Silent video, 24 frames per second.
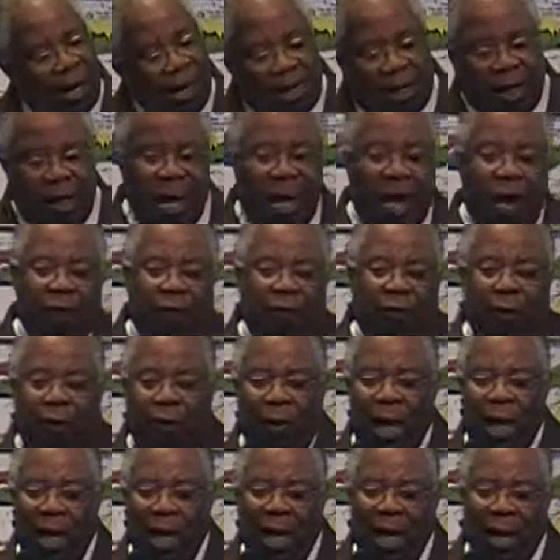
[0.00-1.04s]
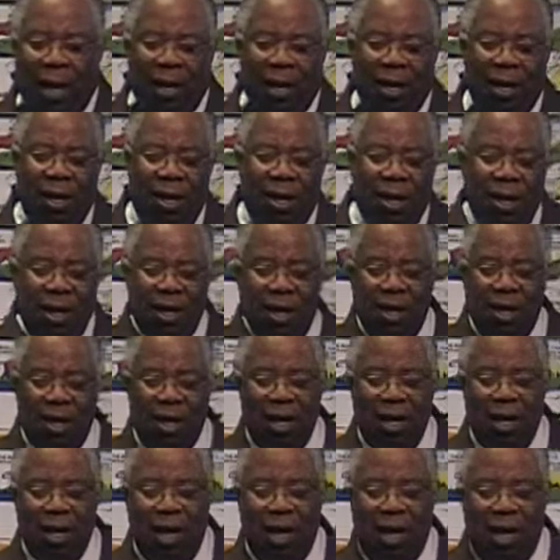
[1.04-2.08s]
Sit down for a while.
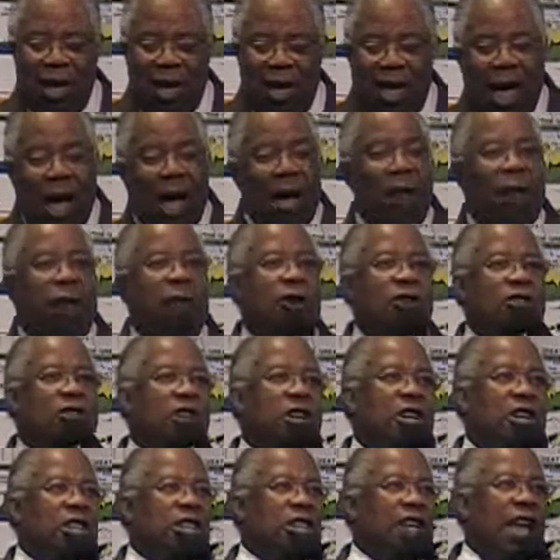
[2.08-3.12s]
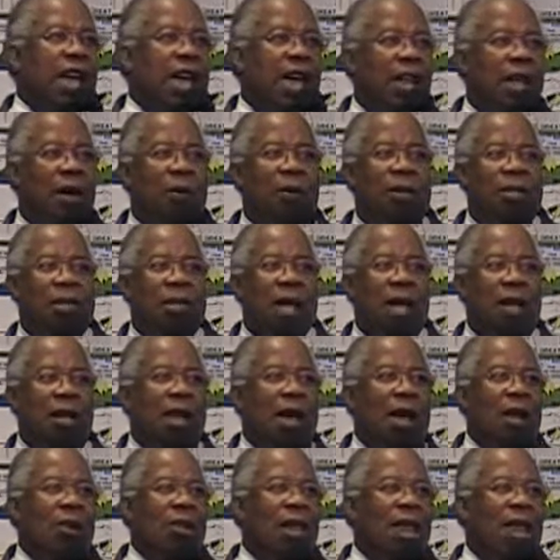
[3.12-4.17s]
Hallelujah. I had a fortune to stand. That was not,
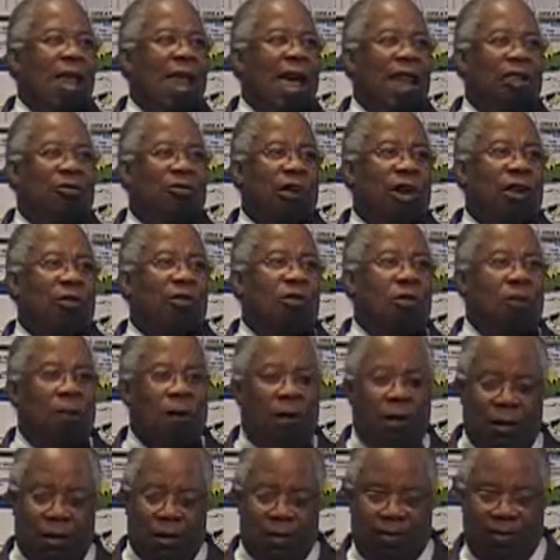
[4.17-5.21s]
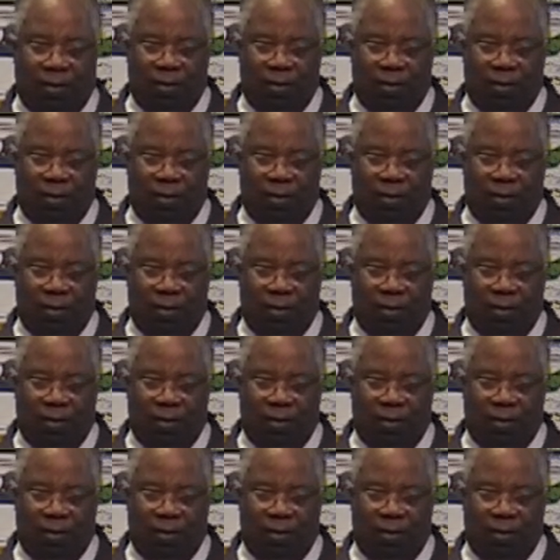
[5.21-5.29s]
not natural or normal.